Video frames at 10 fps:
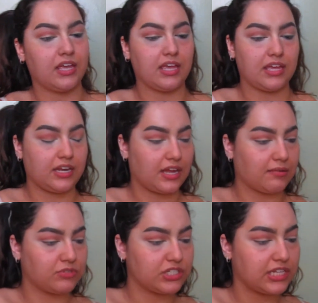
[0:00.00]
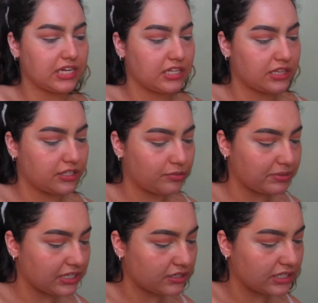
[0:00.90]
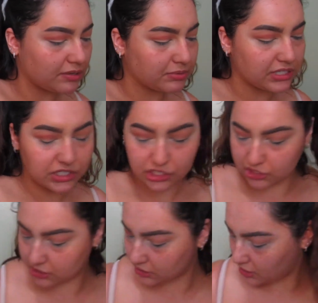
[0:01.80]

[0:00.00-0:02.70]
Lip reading: And I'm just taking a little bit on that brush.